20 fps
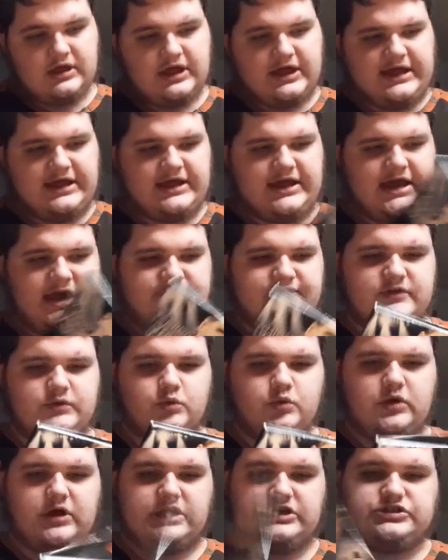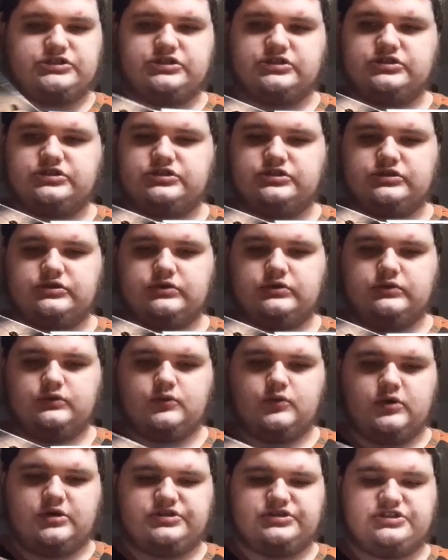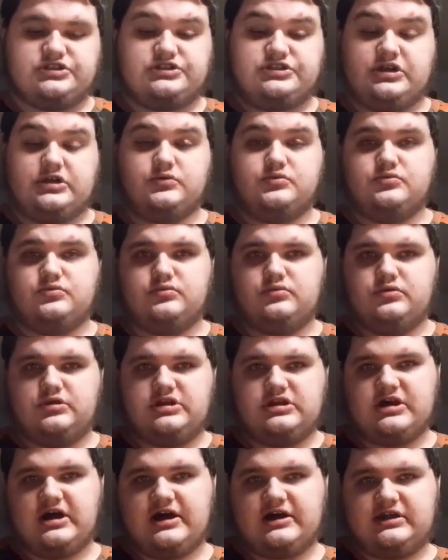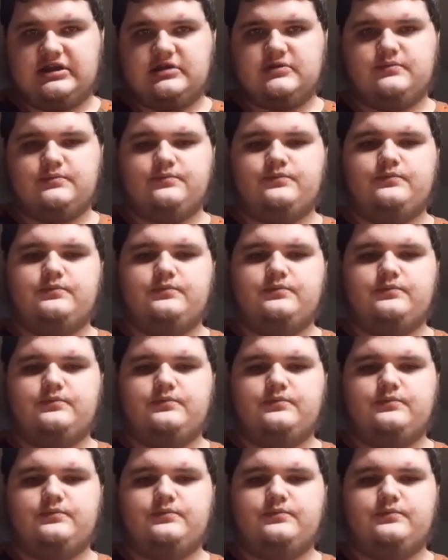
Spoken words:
I haven't watched this one since I re-got it,